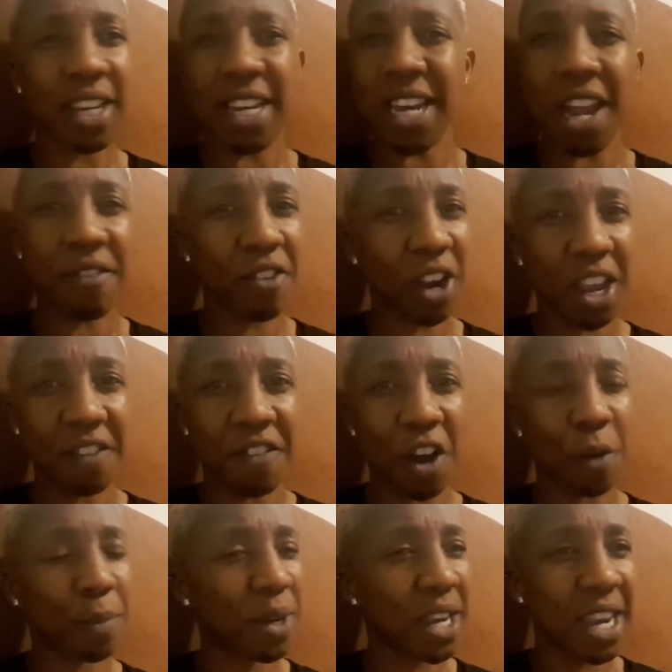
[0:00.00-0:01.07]
Never give
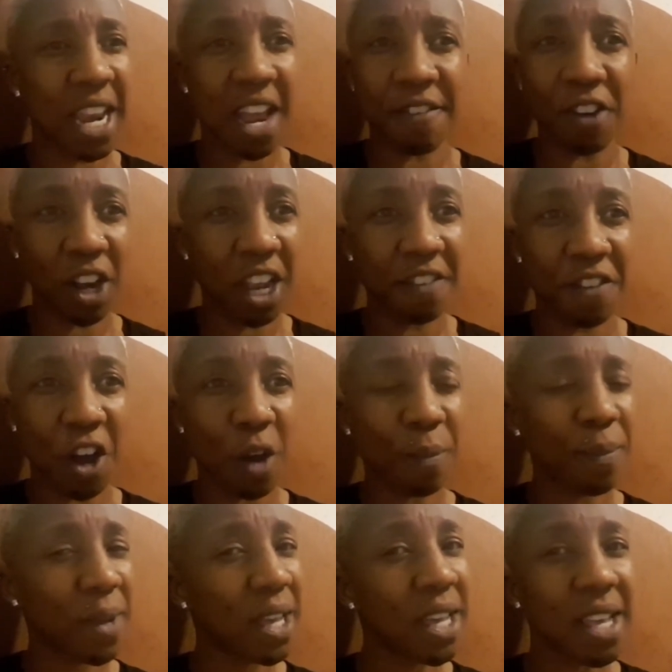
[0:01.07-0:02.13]
up. Never give up.
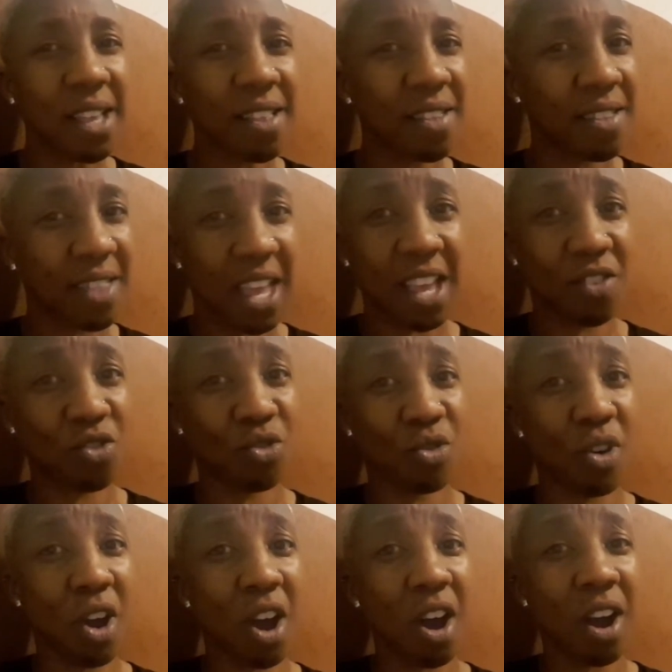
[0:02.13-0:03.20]
Stay
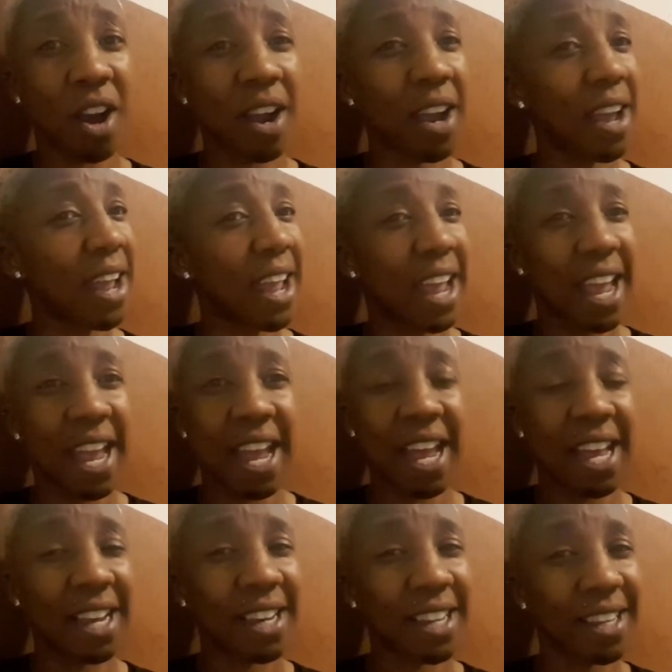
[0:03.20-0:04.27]
strong
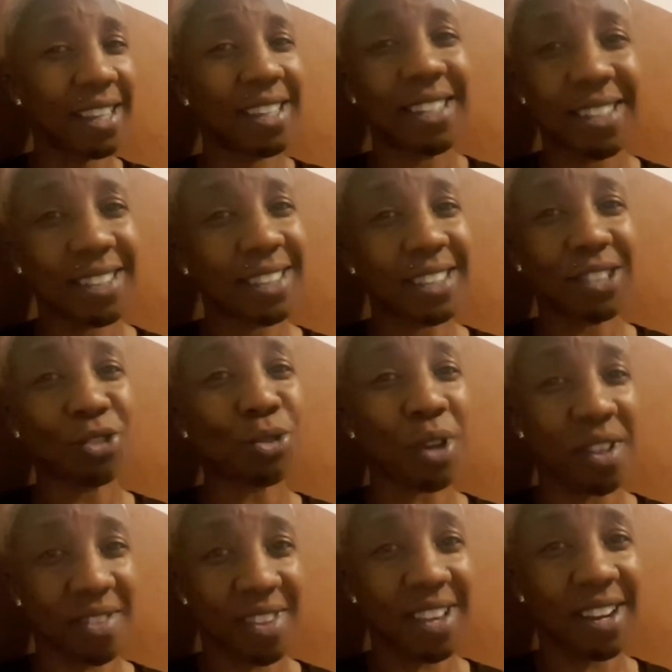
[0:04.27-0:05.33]
and
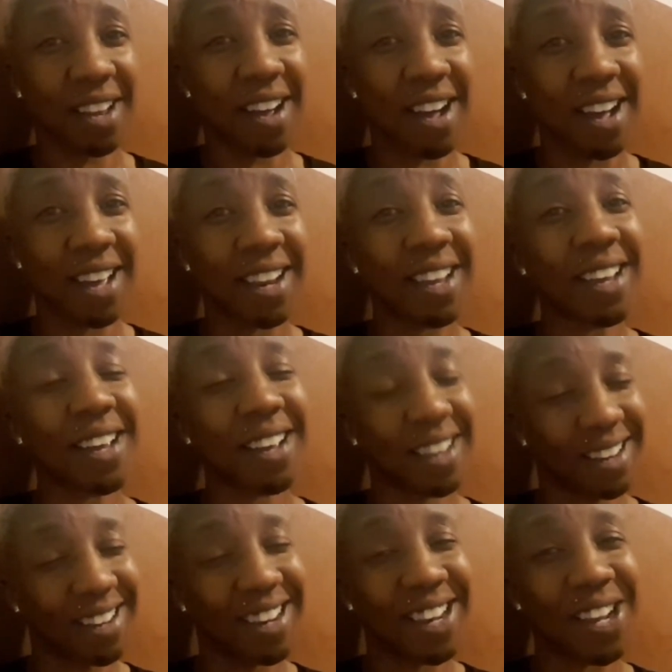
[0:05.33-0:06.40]
trust in God.
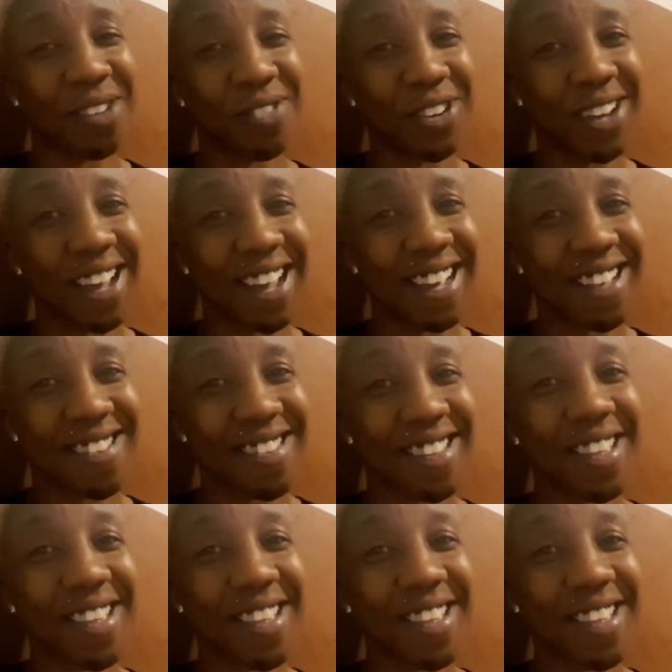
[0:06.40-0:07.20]
Love you guys.